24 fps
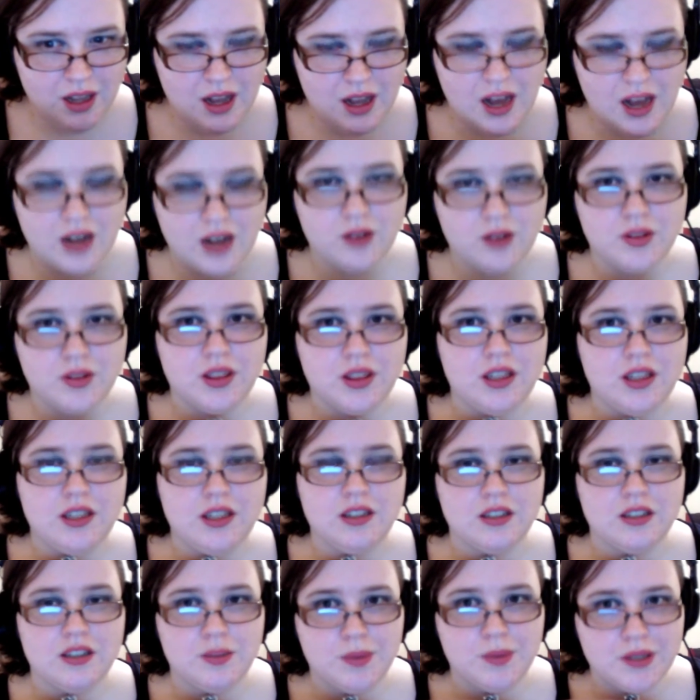I don't think in
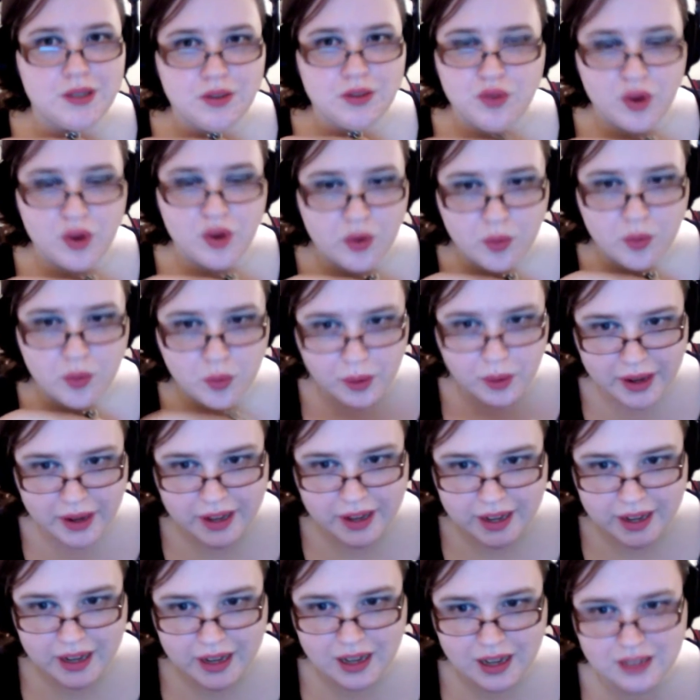a specific
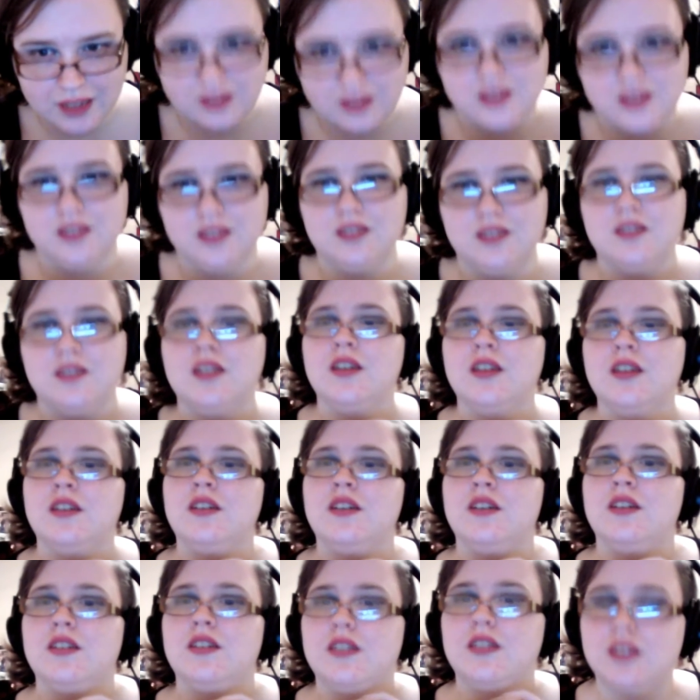way. I just
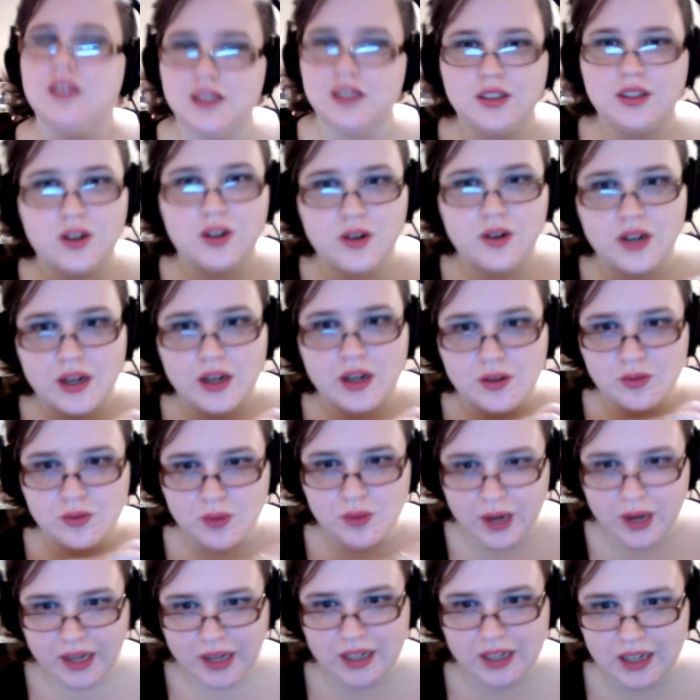sit there and I
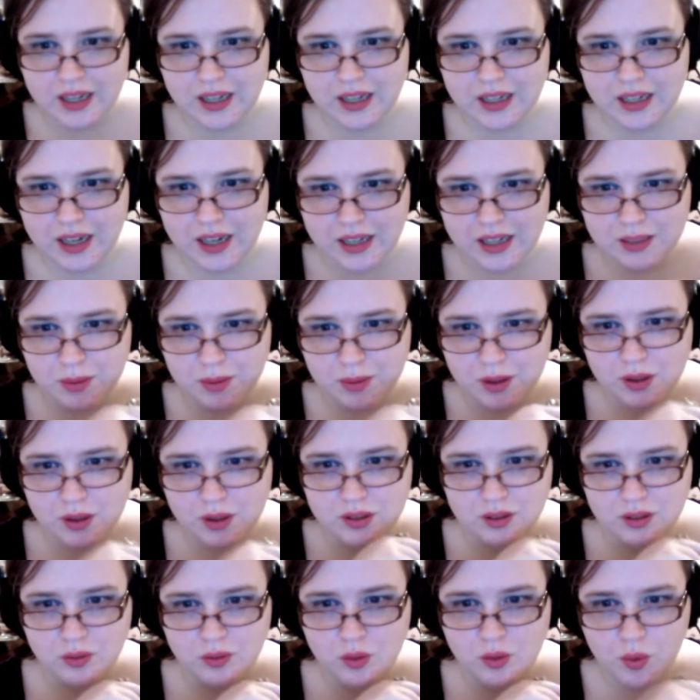write it, and I ask
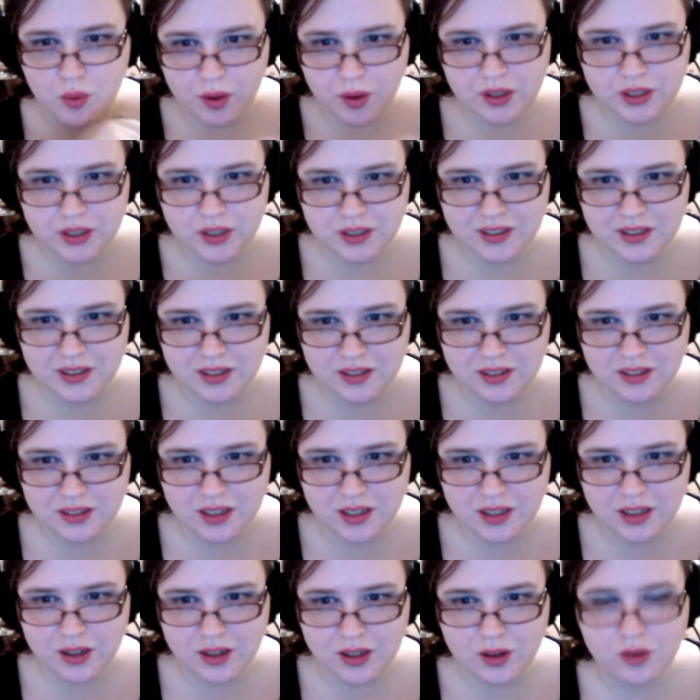myself questions.
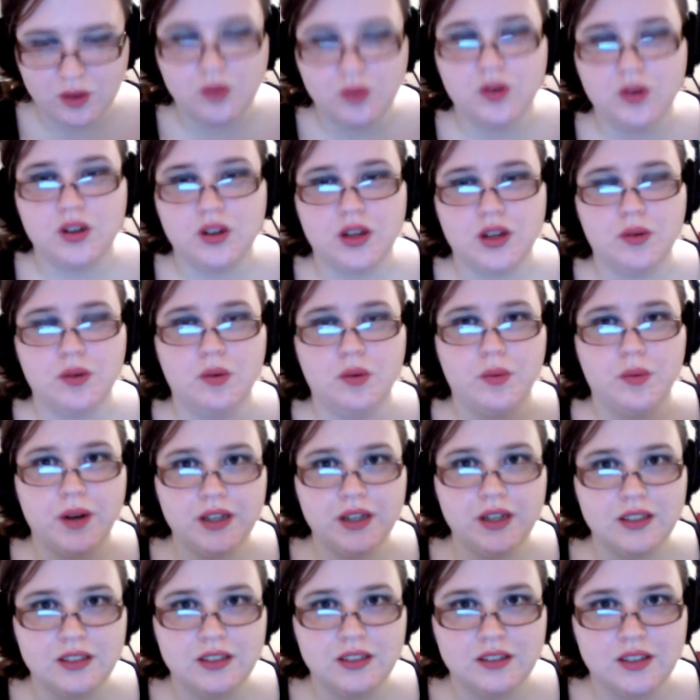I go, okay, well, why
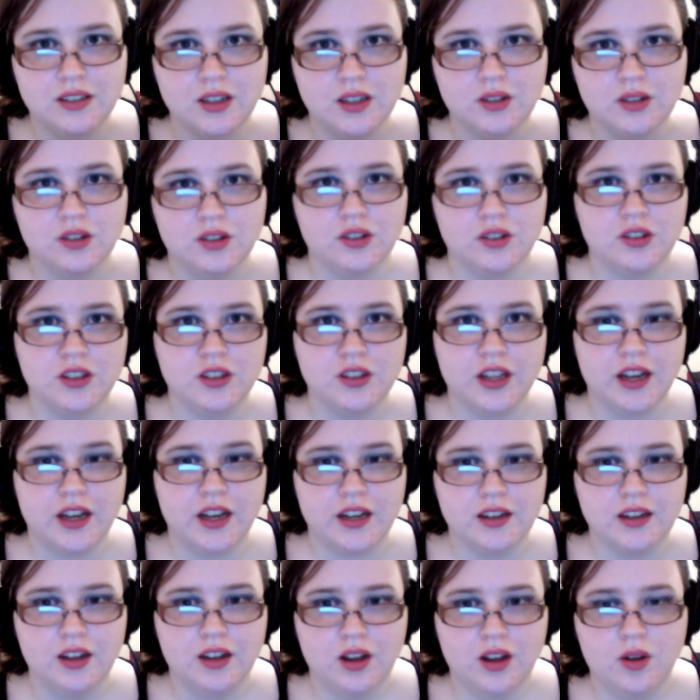did this character do
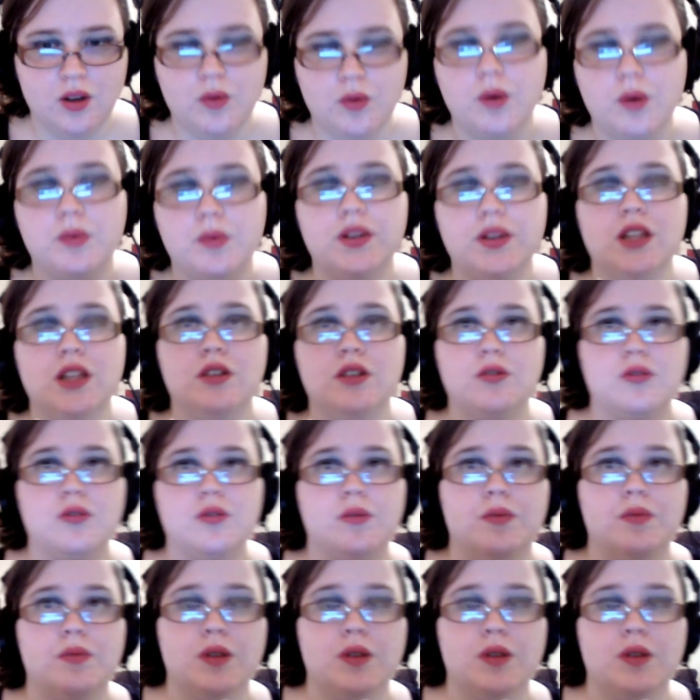that? What would they do from